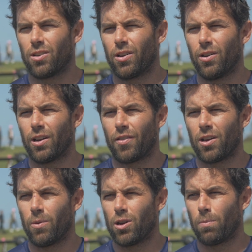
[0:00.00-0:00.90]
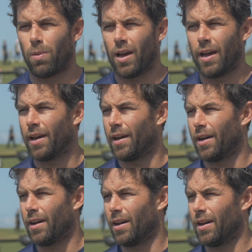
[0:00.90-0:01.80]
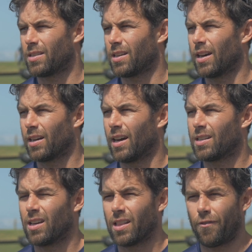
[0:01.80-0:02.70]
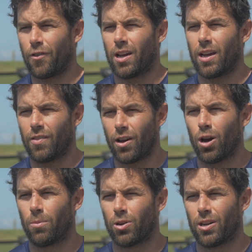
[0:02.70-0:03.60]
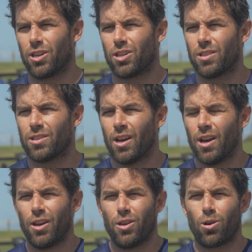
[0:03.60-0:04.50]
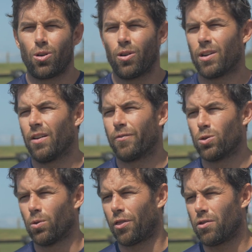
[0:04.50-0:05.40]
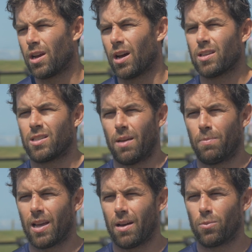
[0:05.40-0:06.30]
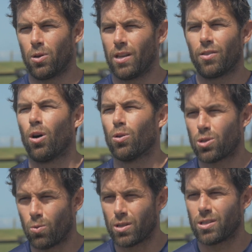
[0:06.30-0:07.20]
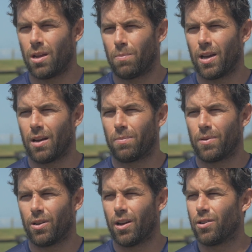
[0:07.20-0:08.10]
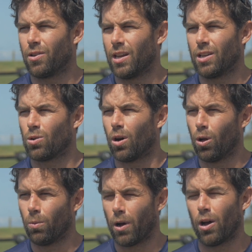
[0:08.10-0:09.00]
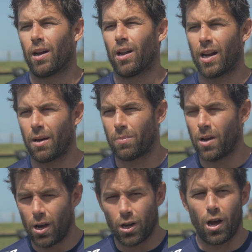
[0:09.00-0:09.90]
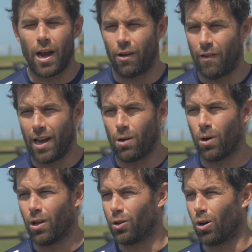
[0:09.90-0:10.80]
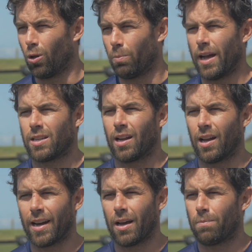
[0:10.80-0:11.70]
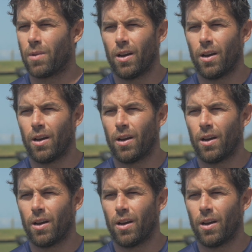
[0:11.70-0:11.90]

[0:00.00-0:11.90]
You know, I think when you're playing a side like South Africa in their home conditions, you can't have two or three guys stepping up. You need the whole squad stepping up. You know, you need your whole bowling lineup going really well, your whole batting lineup.